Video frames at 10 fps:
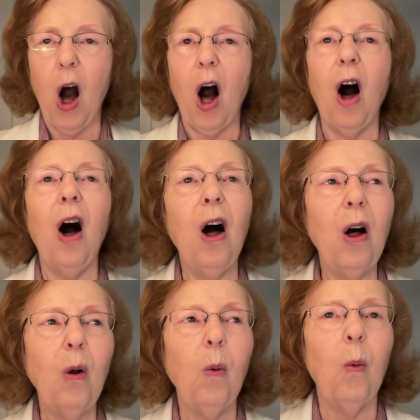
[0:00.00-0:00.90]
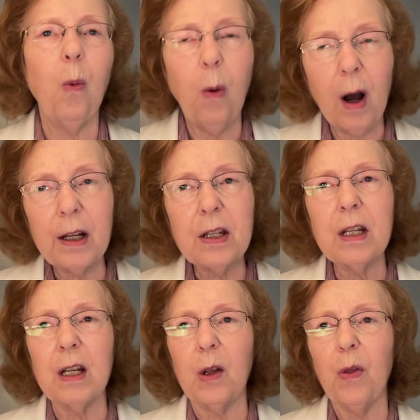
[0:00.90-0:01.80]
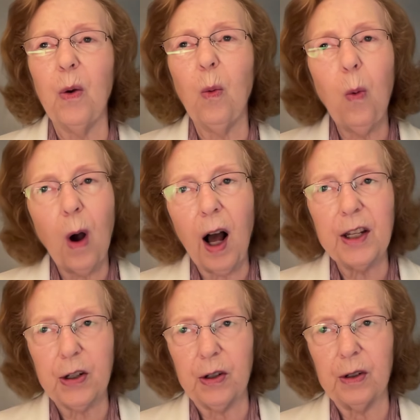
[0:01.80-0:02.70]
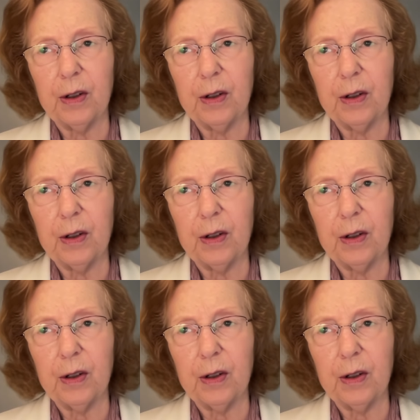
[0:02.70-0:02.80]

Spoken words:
all wanting the water,